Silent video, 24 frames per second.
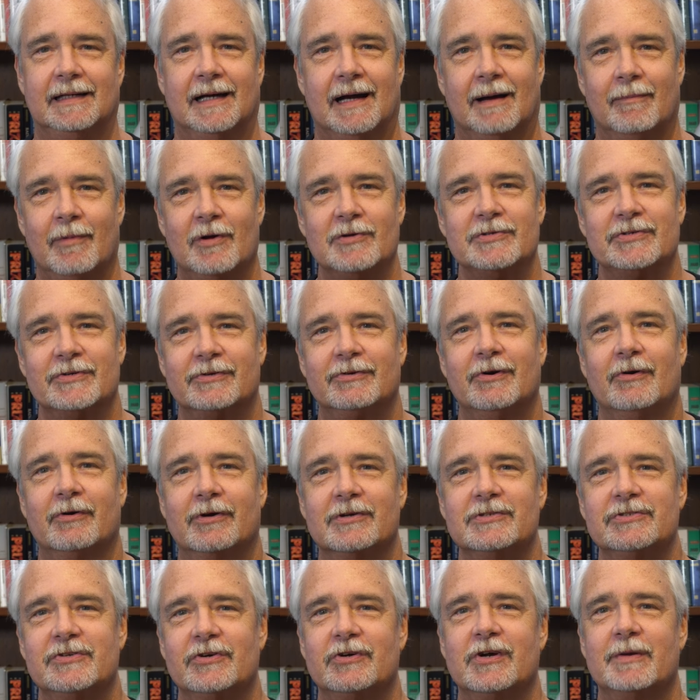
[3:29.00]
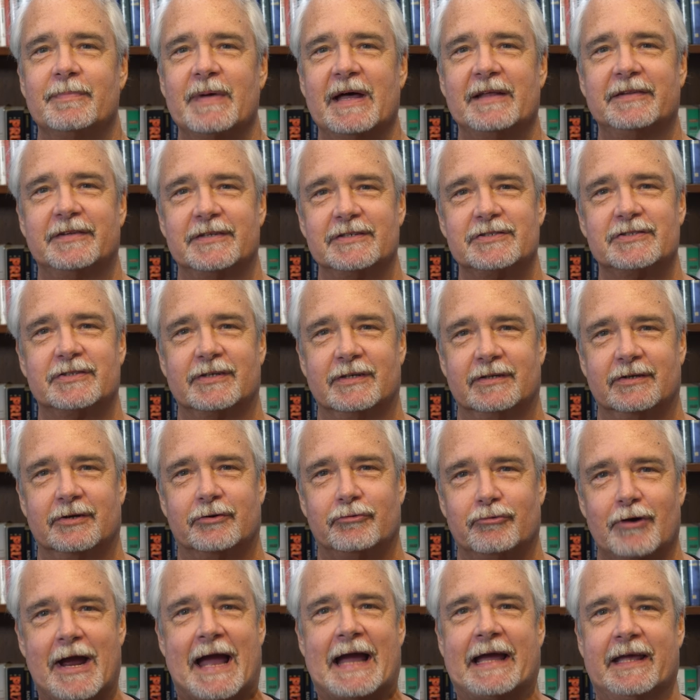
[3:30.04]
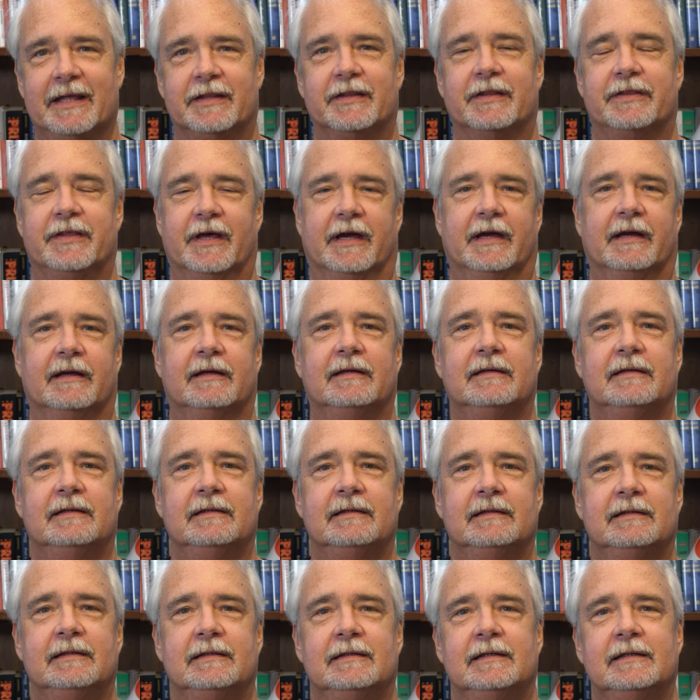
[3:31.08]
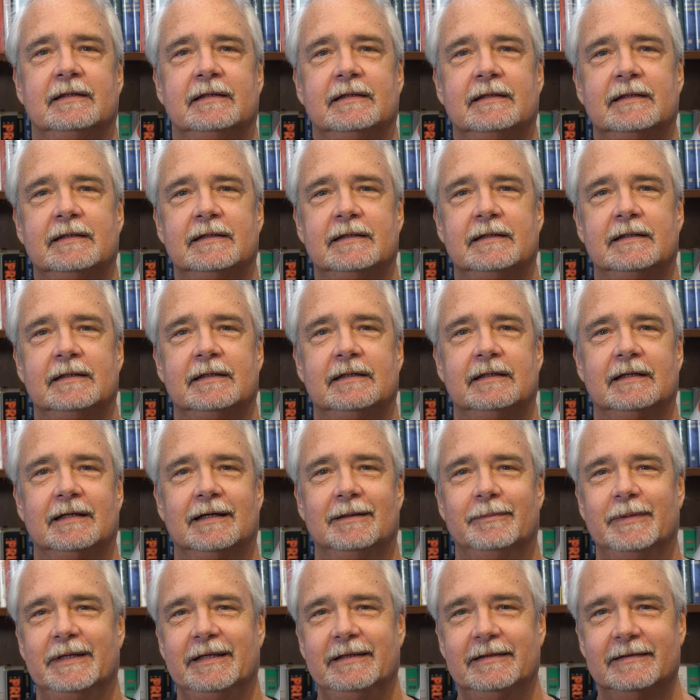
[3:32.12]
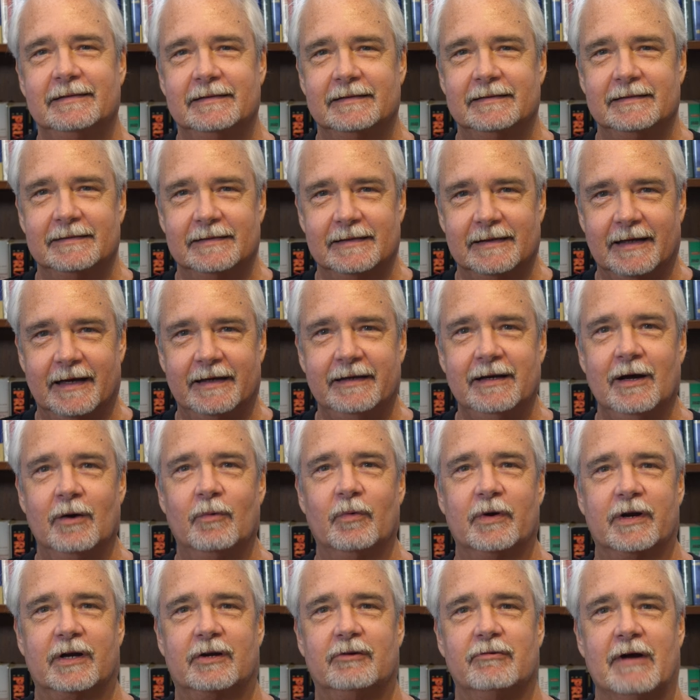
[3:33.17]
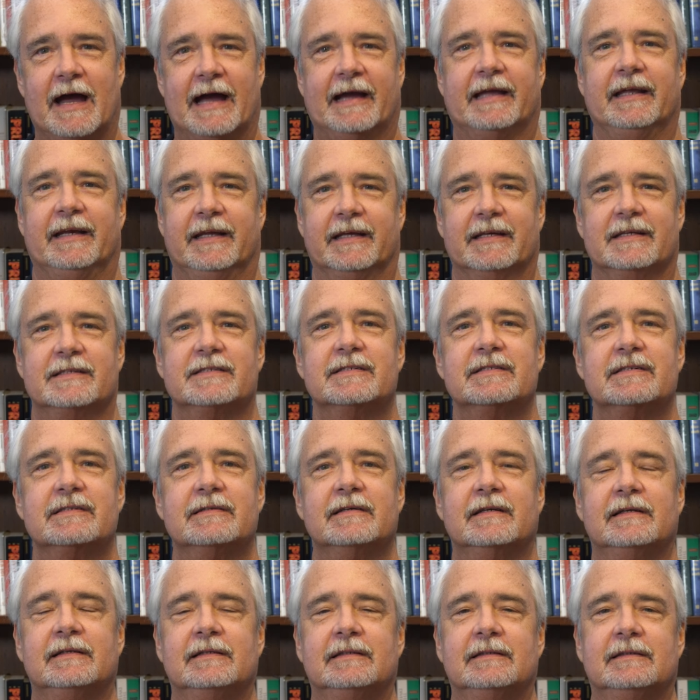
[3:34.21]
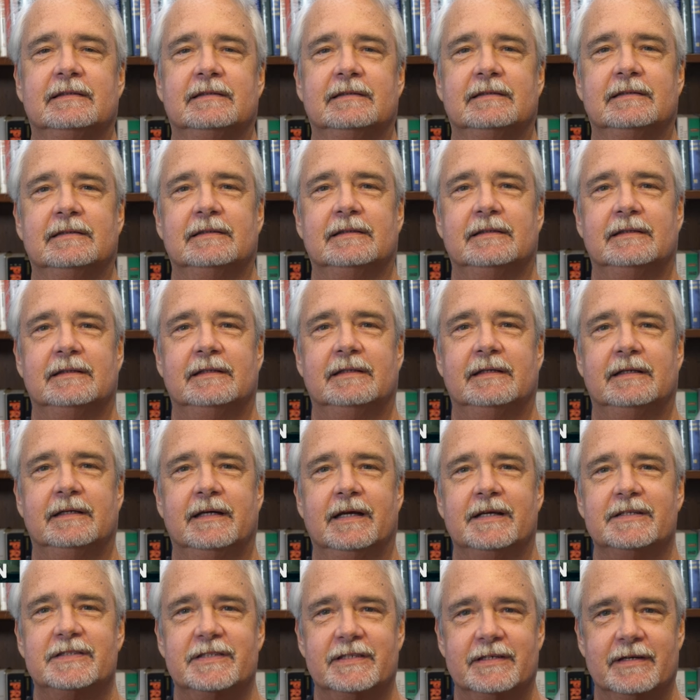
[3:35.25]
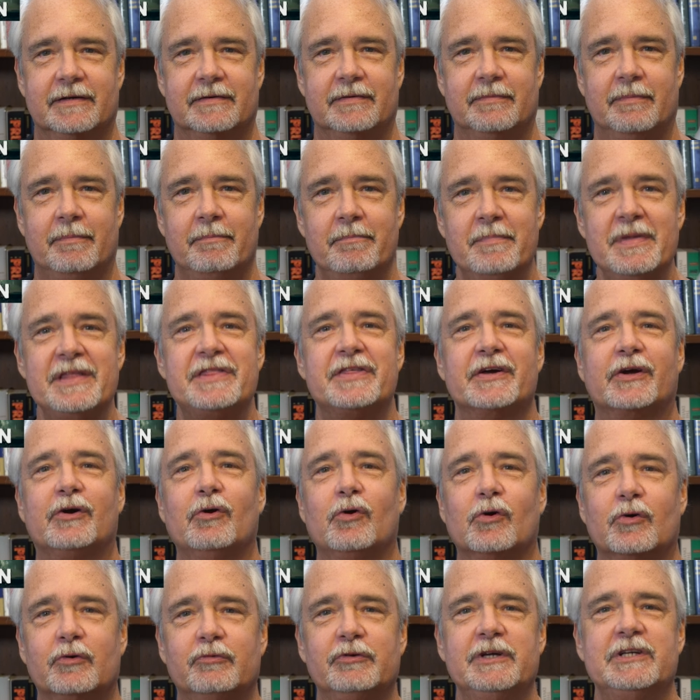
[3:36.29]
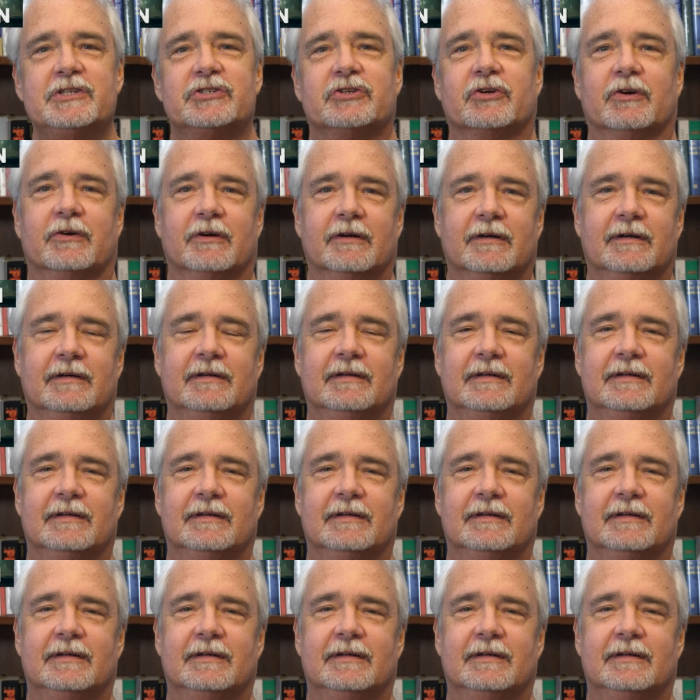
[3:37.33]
I'm also growing concerned about this Kraken thing. I mean, I know what a Kraken is. It's a mythical creature.